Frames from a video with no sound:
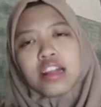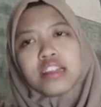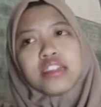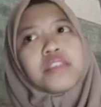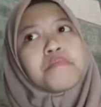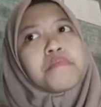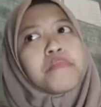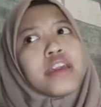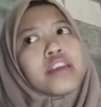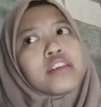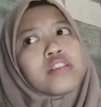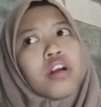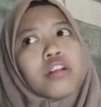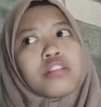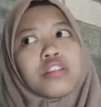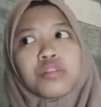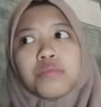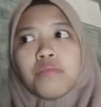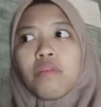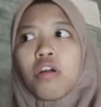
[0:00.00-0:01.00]
The big or the
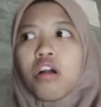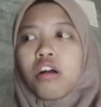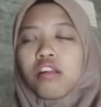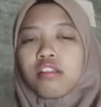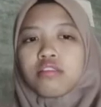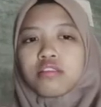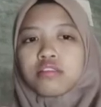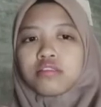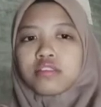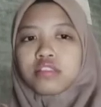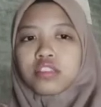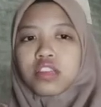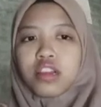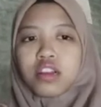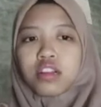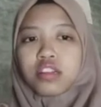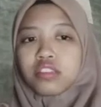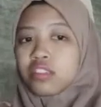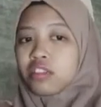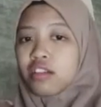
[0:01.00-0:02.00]
small?
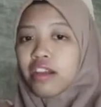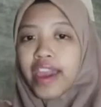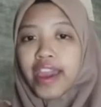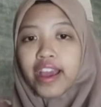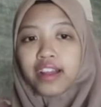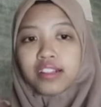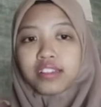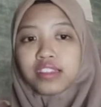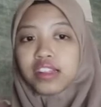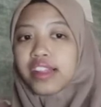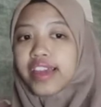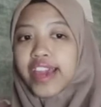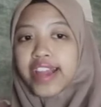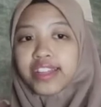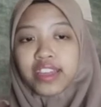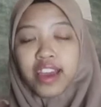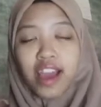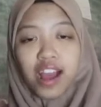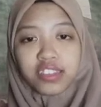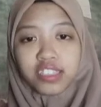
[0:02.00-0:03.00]
The, the
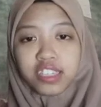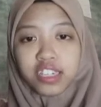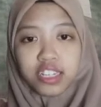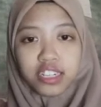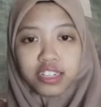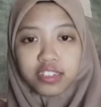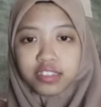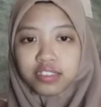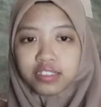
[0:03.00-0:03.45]
lady asks her.